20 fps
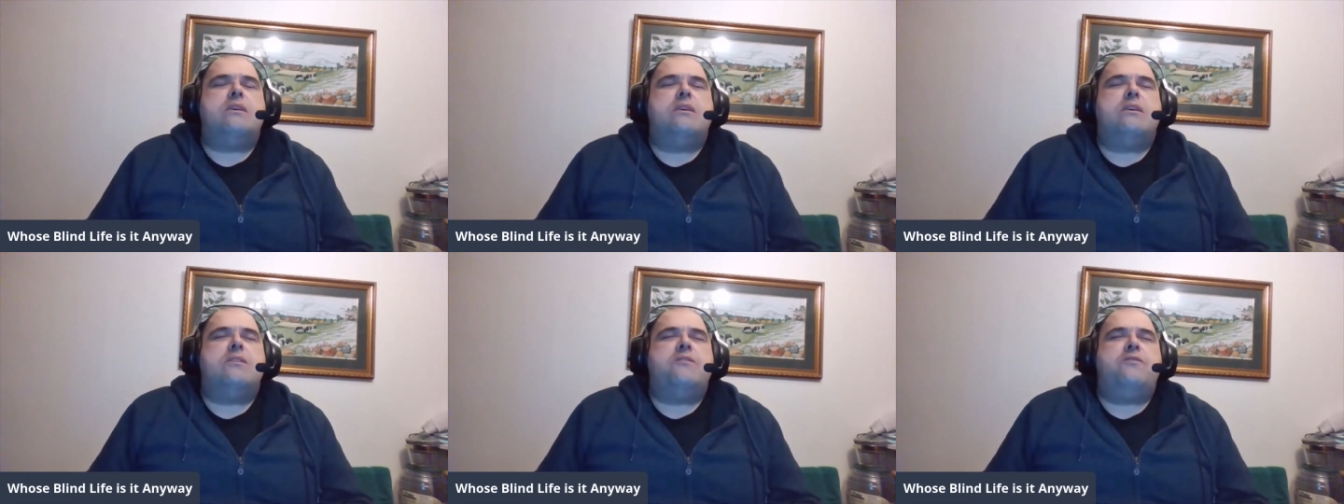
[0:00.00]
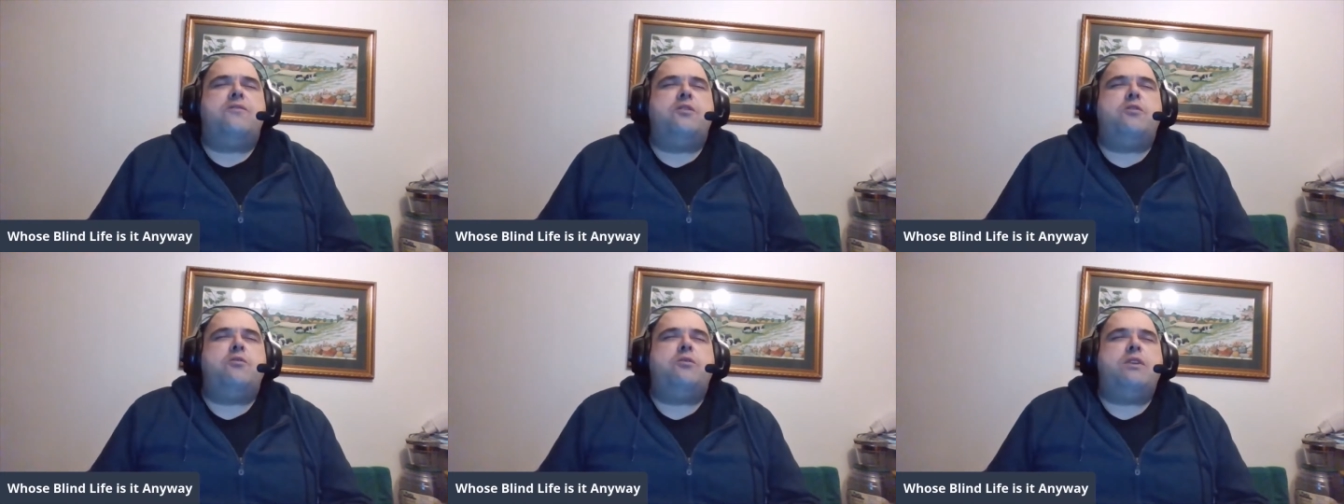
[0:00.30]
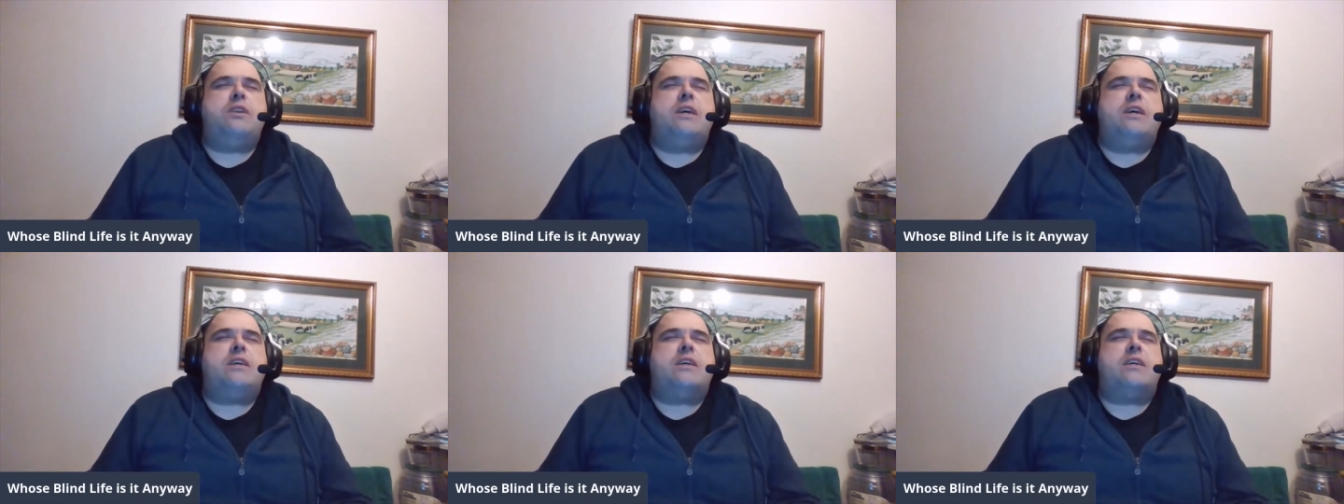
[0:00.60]
If you
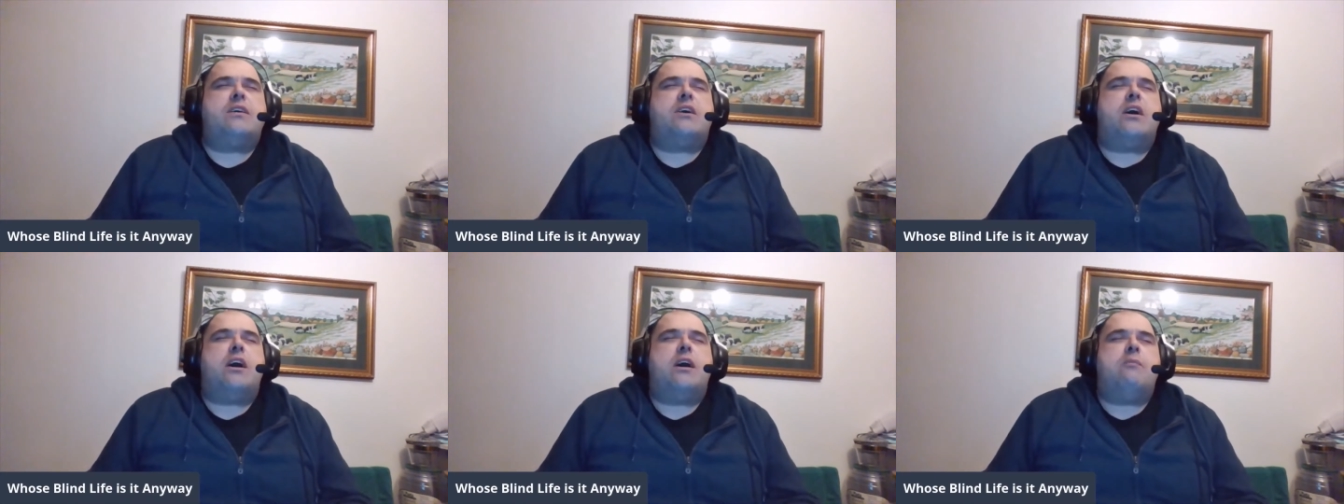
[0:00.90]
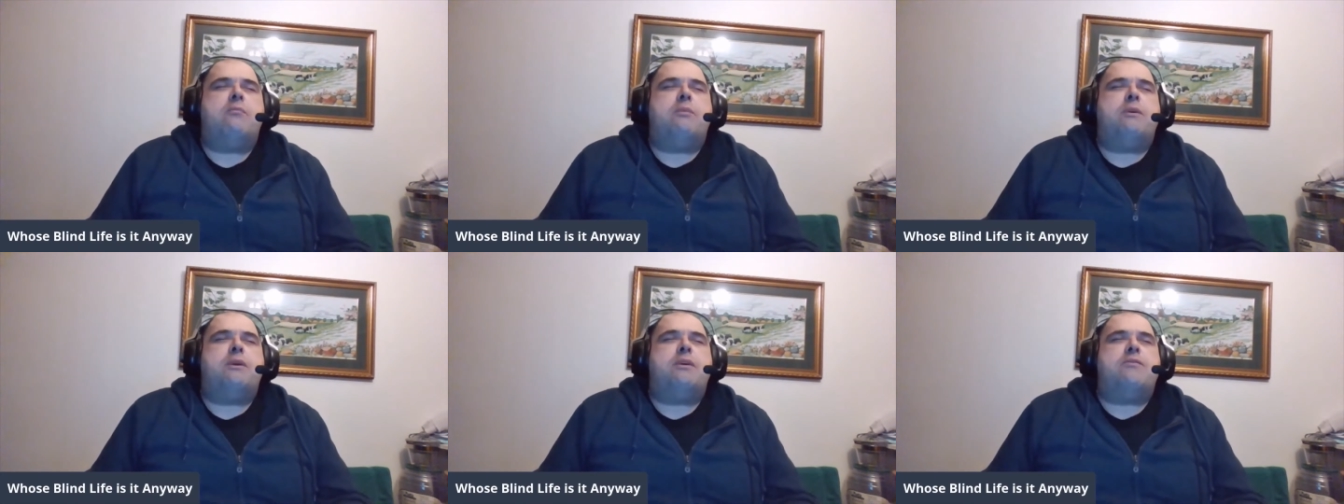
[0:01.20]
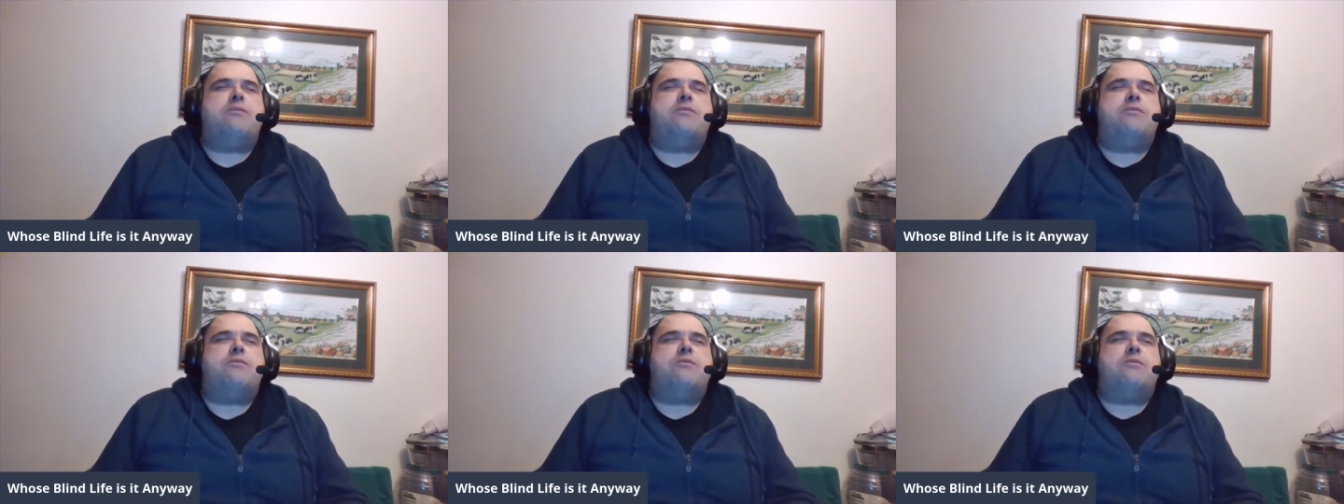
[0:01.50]
would like a copy
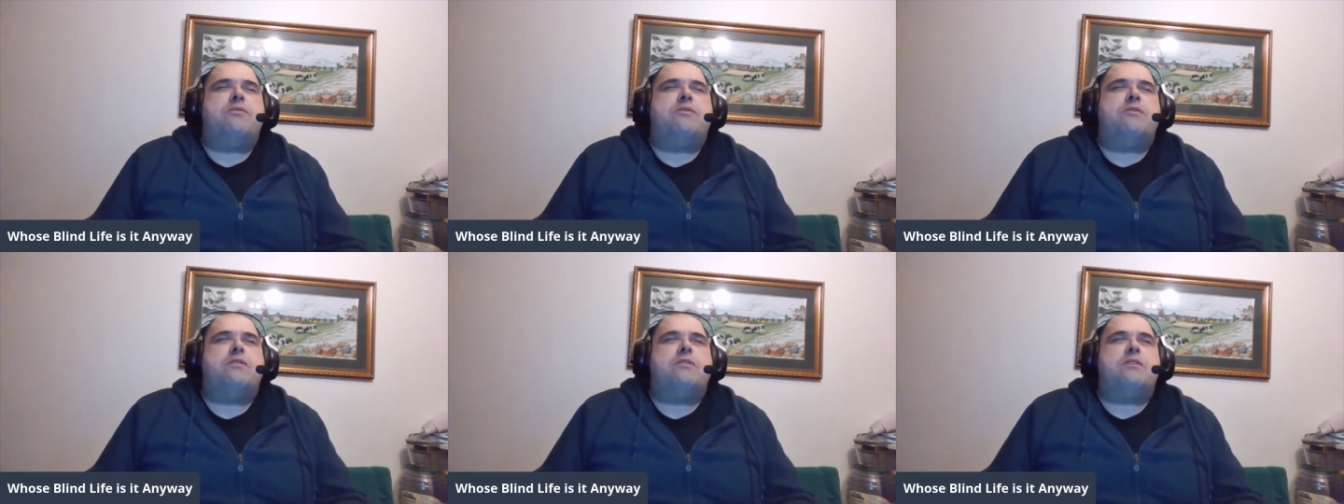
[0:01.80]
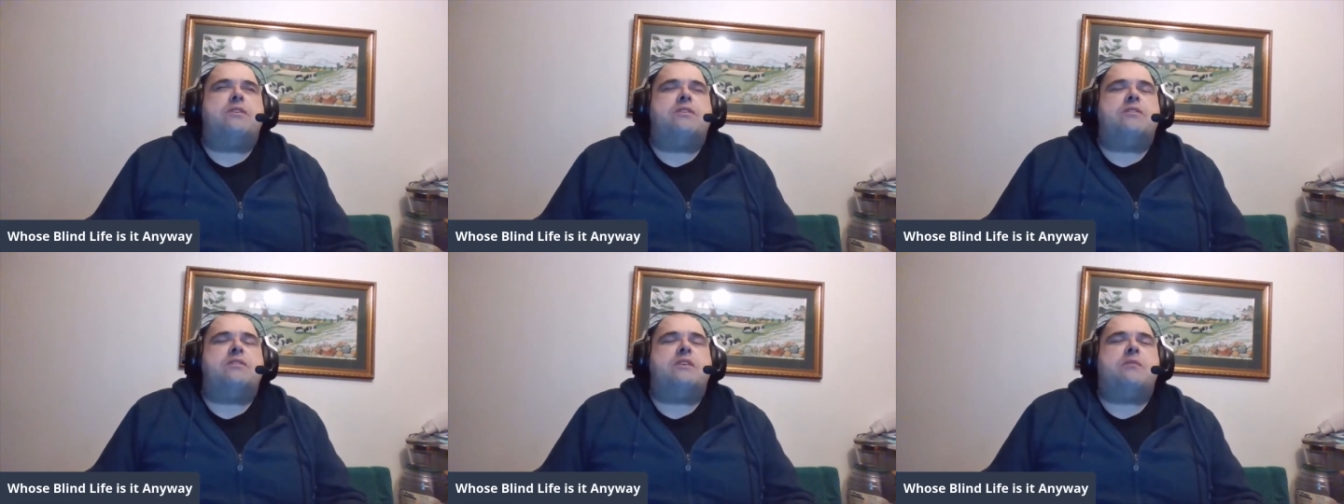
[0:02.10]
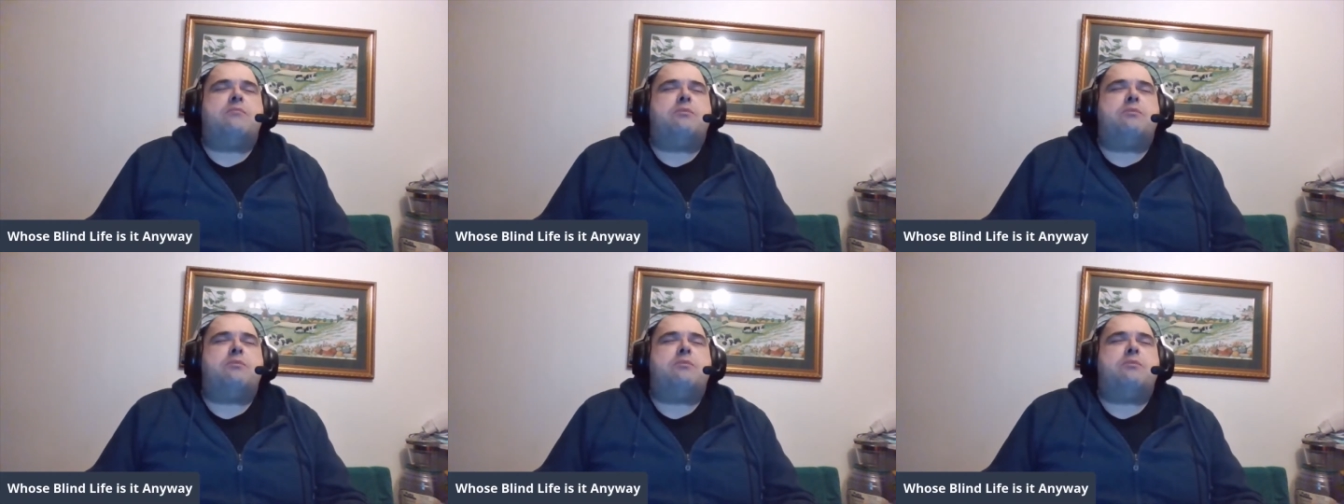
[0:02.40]
of this